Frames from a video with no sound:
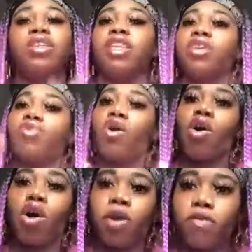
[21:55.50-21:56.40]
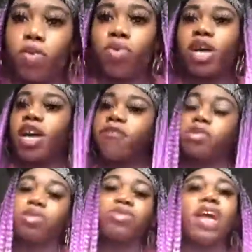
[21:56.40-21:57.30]
you all for who have
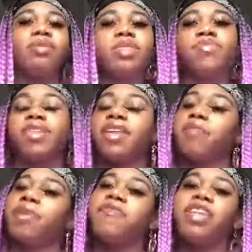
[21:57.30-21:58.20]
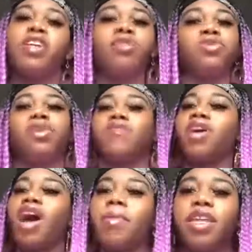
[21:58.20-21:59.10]
subscribed to me, like my videos, who have
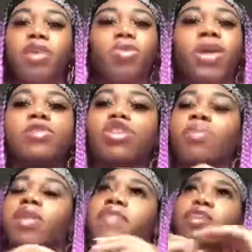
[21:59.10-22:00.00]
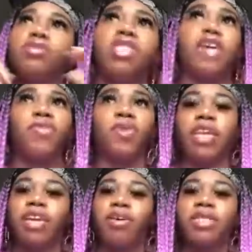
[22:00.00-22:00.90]
commented, who have showed my videos to everyone
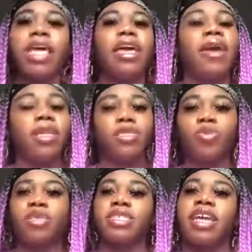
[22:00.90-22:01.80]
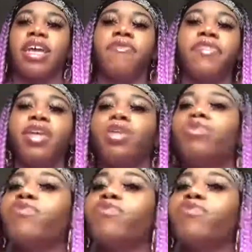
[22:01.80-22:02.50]
else. And I just want to say thank you for